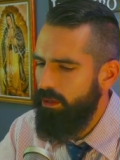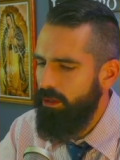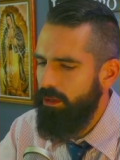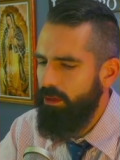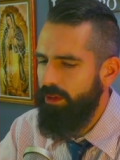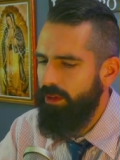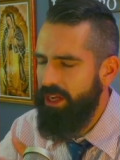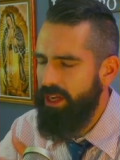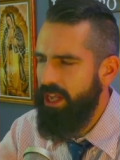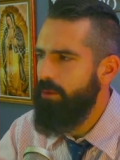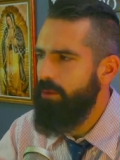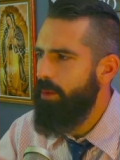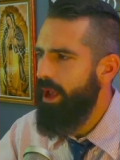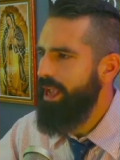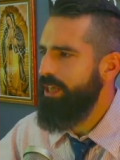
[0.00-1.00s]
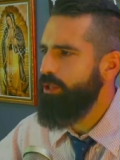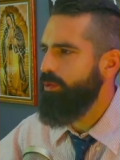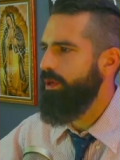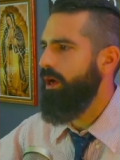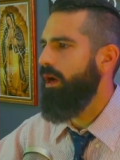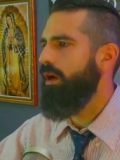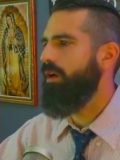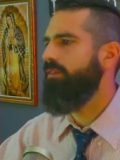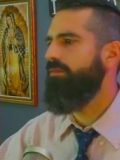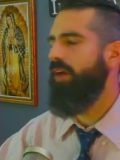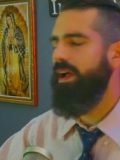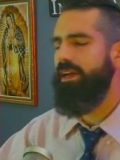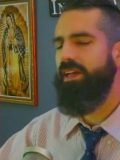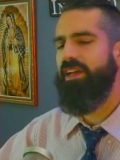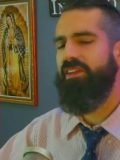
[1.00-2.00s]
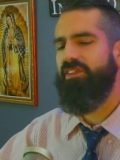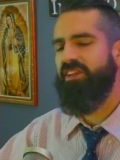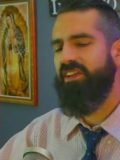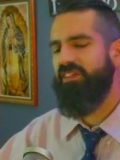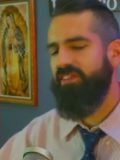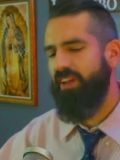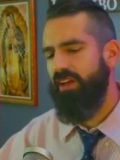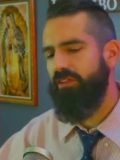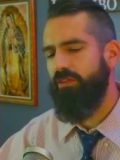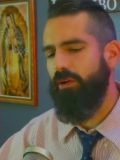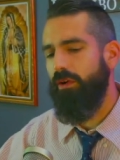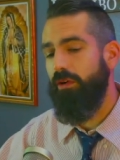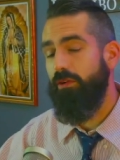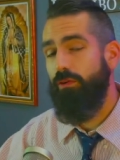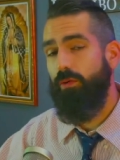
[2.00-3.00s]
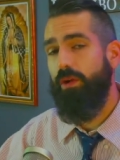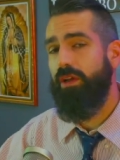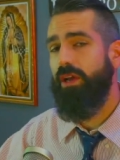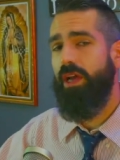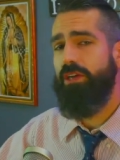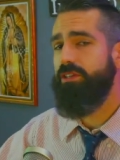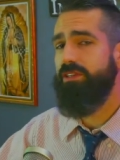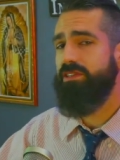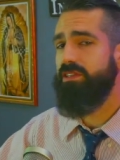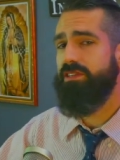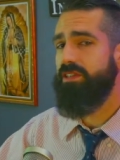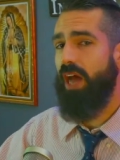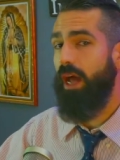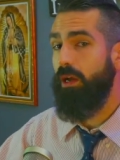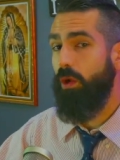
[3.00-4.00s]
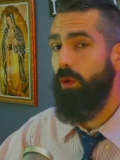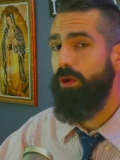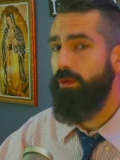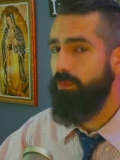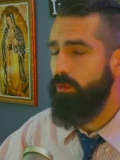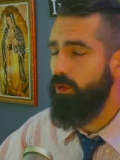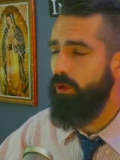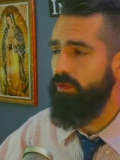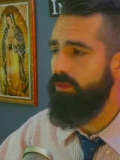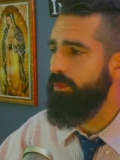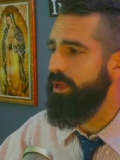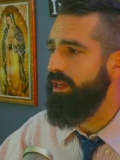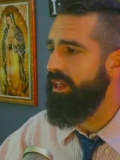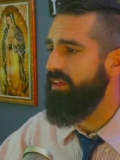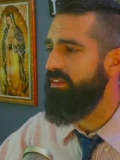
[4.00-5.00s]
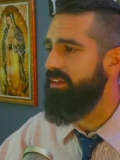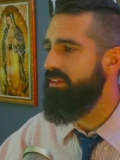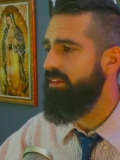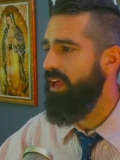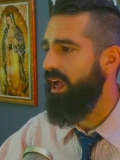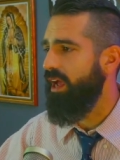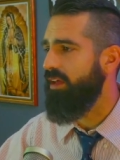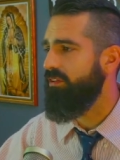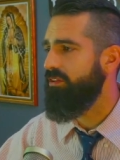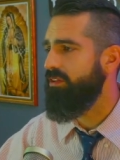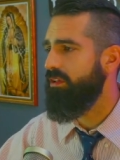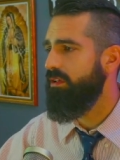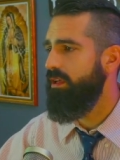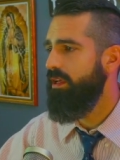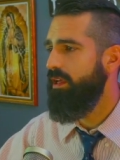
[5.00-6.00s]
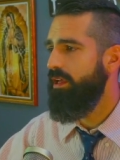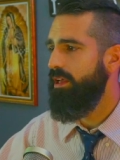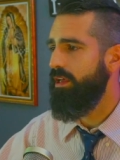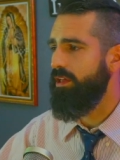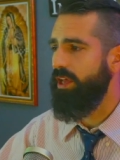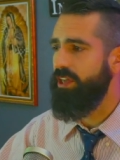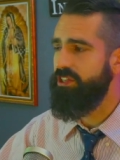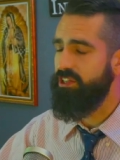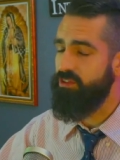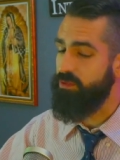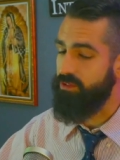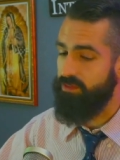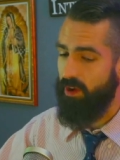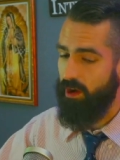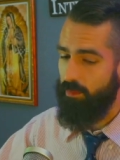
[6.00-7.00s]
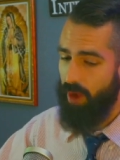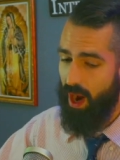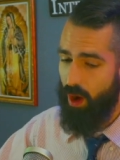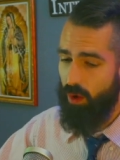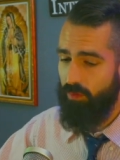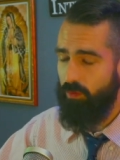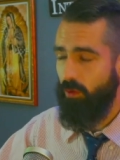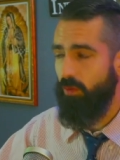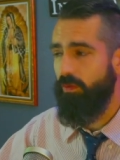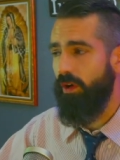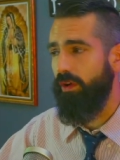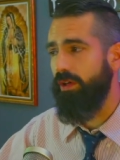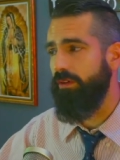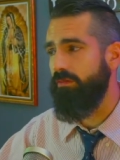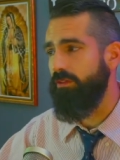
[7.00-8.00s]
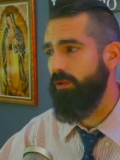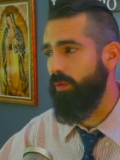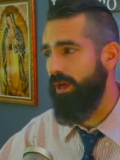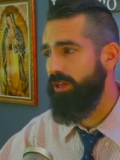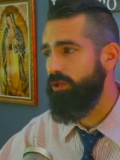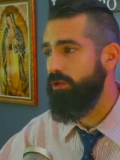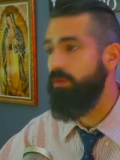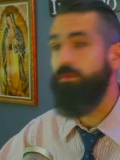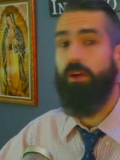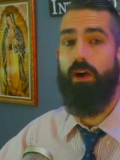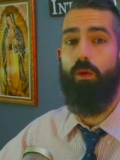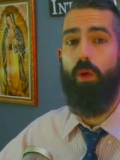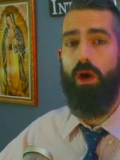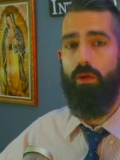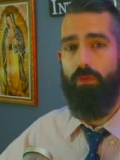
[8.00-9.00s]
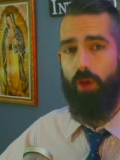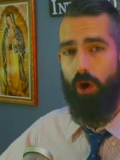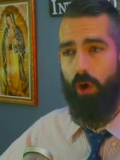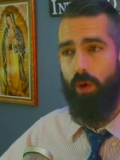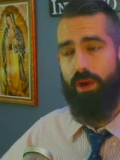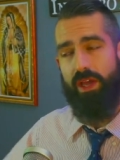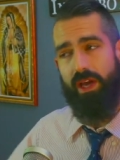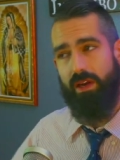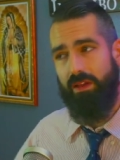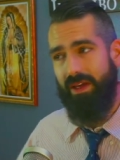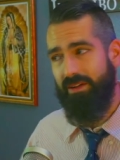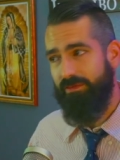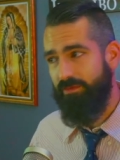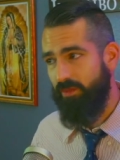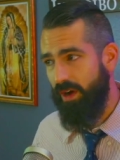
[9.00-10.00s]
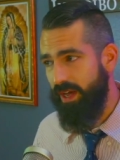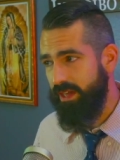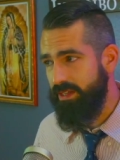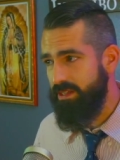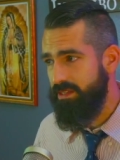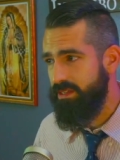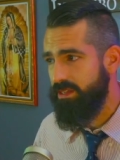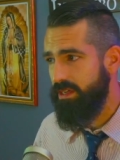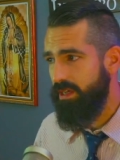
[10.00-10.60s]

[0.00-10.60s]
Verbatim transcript: they need a patriarch. Finding a successor to Ignatius is not going to prove to be an easy task. Ignatius was very powerful, very influential, very well known. He had a lot of friends.